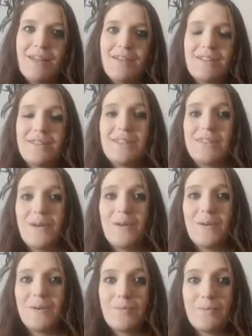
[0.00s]

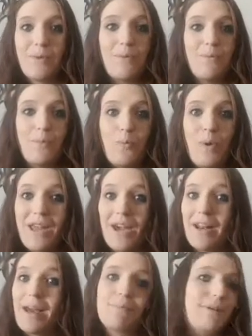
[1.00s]
So we got
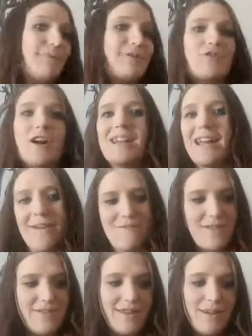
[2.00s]
up and we tried
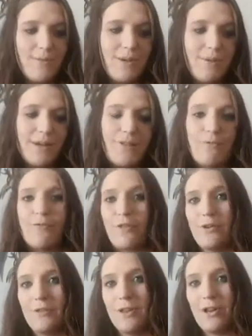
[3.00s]
everything. We went out for
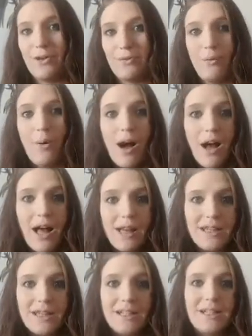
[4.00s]
a long
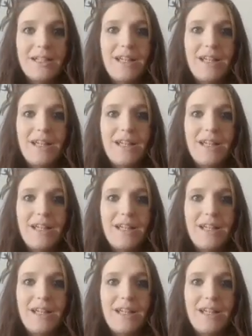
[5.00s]
walk.